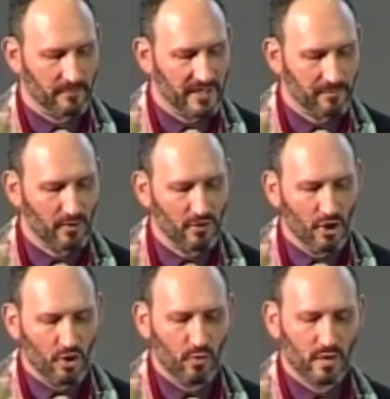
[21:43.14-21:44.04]
People
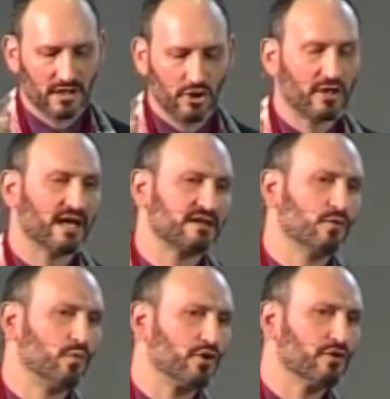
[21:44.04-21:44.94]
who will look at
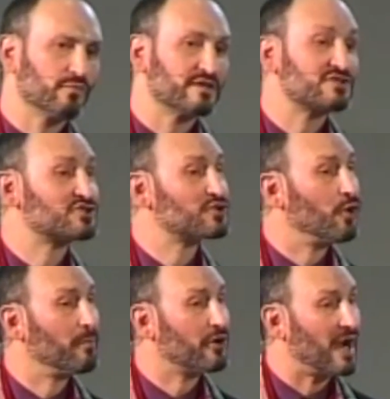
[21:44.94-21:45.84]
the world with
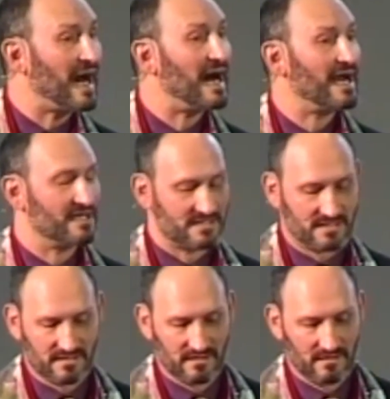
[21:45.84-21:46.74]
sober
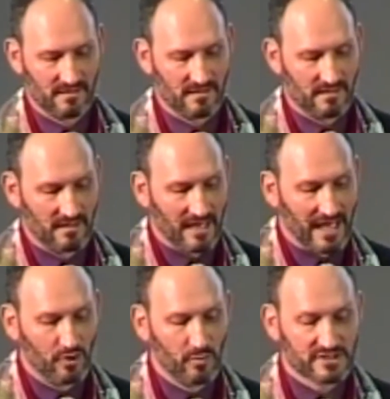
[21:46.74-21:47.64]
eyes
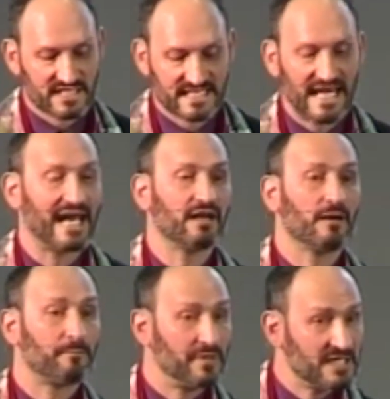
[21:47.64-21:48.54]
and who will stand
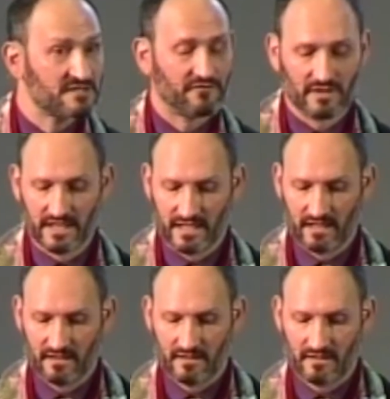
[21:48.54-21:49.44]
up
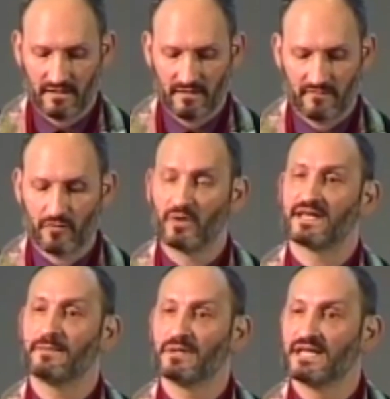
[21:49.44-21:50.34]
peacefully for what
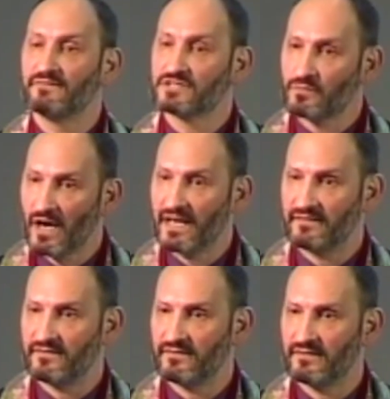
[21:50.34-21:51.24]
they believe is
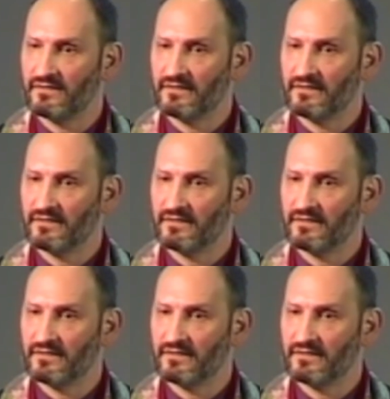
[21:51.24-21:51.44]
right.